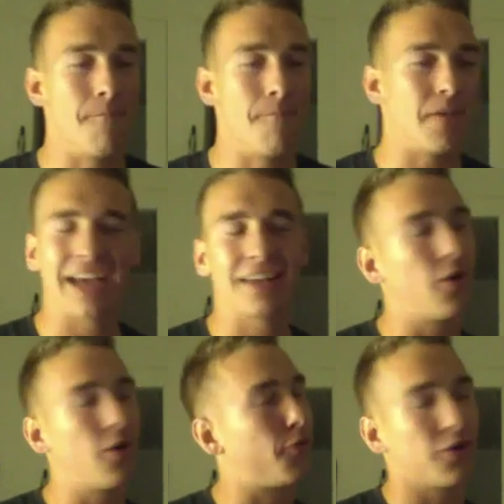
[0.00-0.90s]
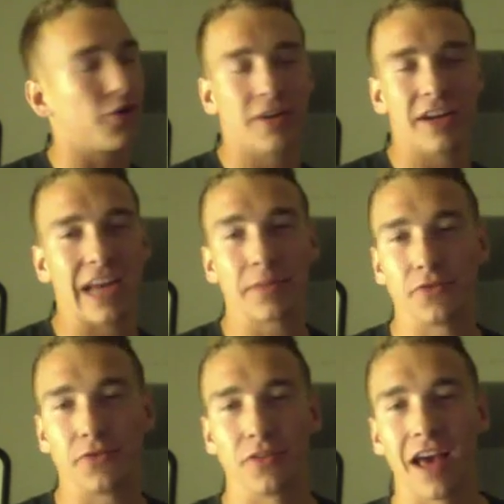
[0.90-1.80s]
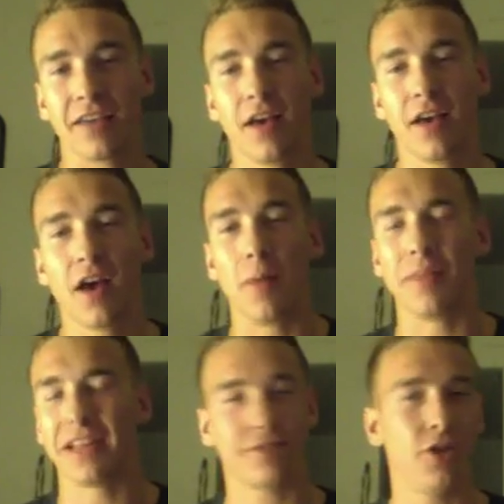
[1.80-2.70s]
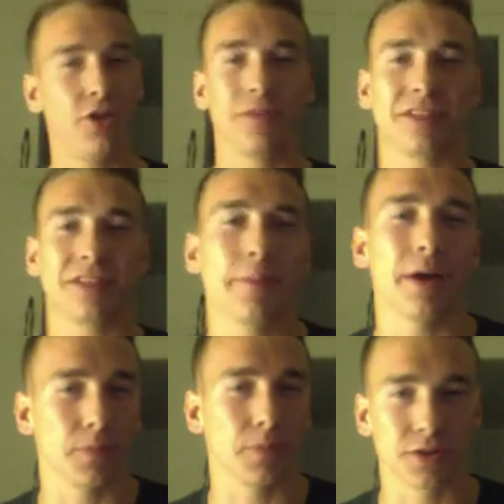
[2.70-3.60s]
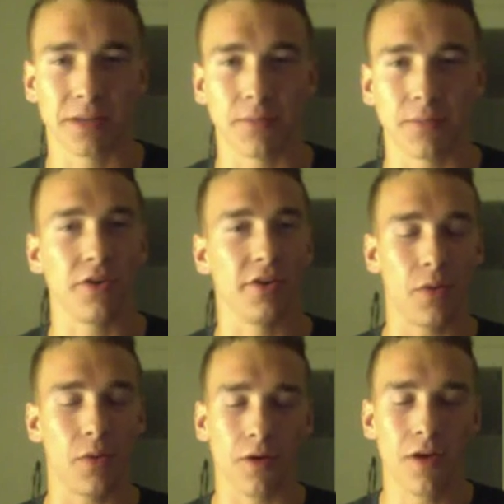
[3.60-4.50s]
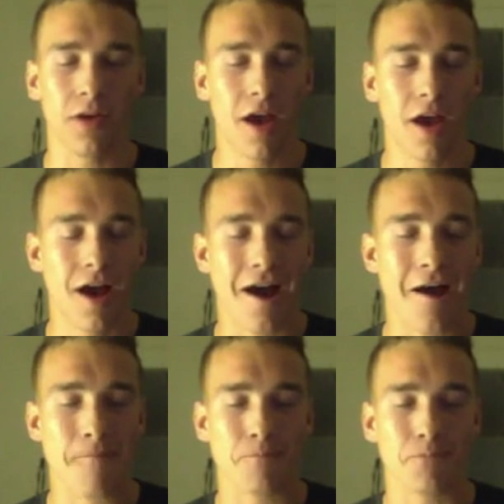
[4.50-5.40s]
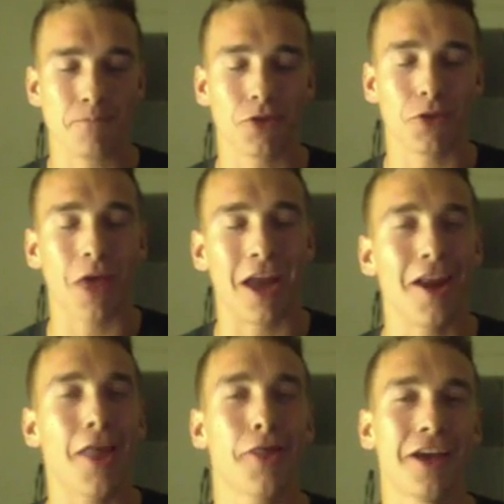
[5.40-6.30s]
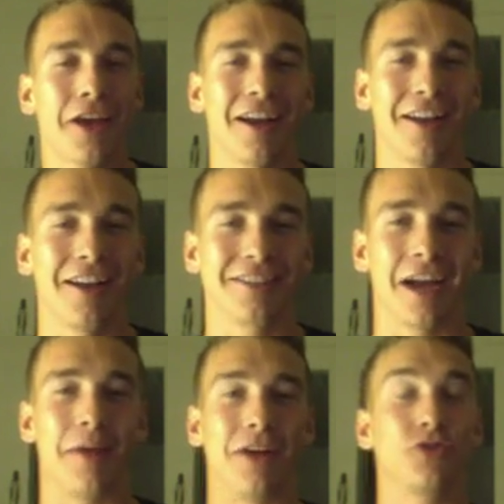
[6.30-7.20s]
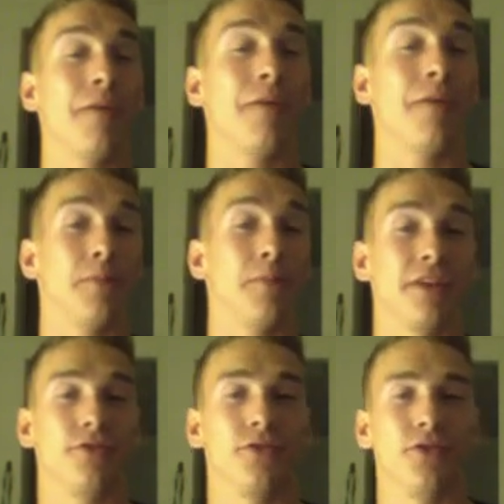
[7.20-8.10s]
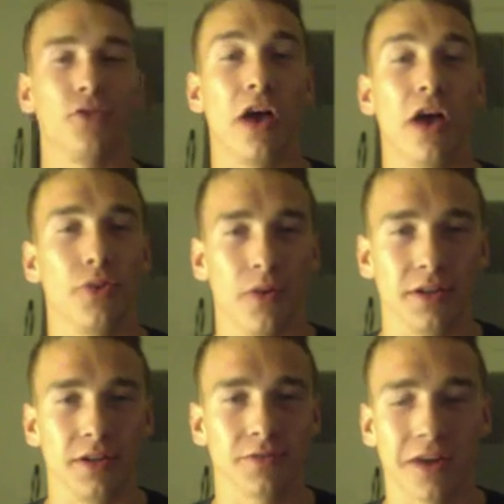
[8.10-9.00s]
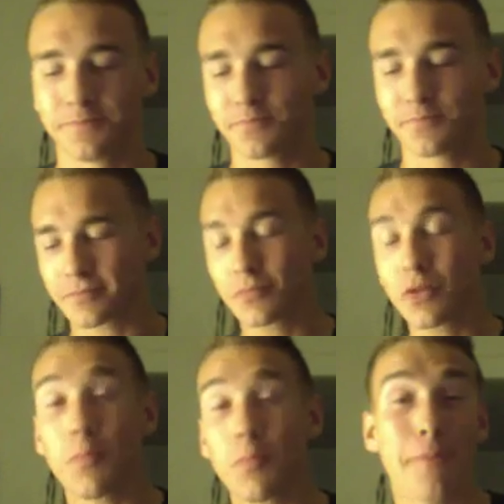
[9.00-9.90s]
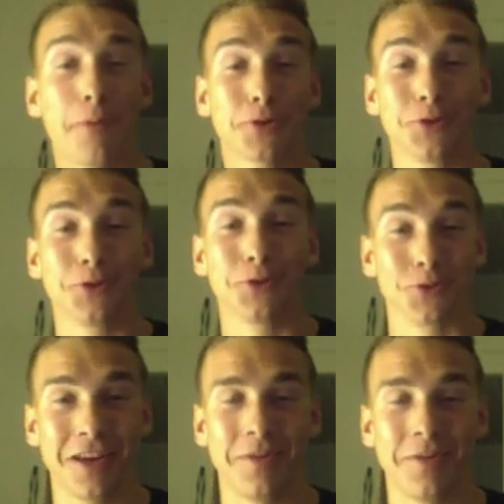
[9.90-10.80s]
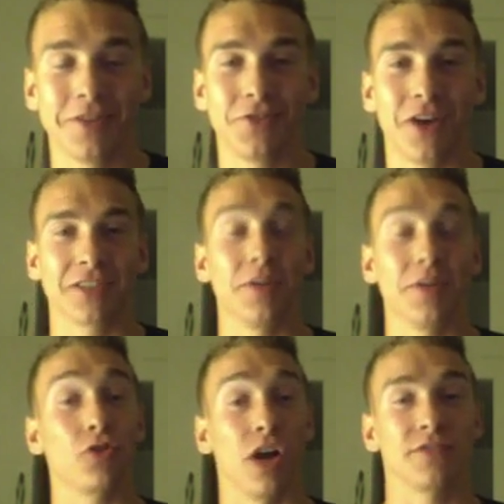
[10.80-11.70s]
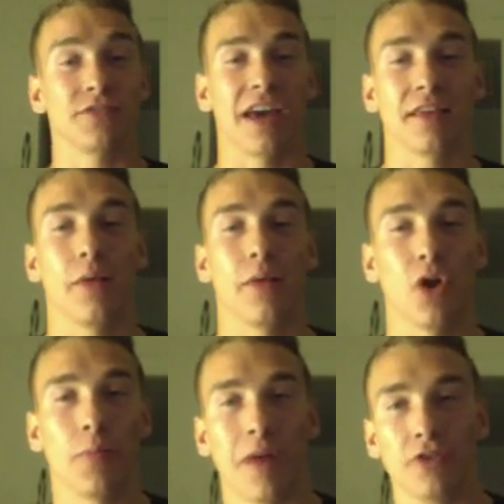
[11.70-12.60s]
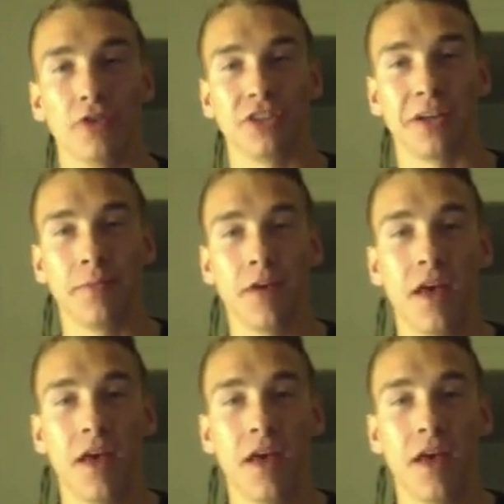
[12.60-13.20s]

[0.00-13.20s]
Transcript: And I can go further into depth if you'd like, but that's, get back with the person that brought you here, and they will. And another thing I got excited about, so I'm very big into health and wellness, right? My personal dream is to actually be a CrossFit athlete. I want to open my own gym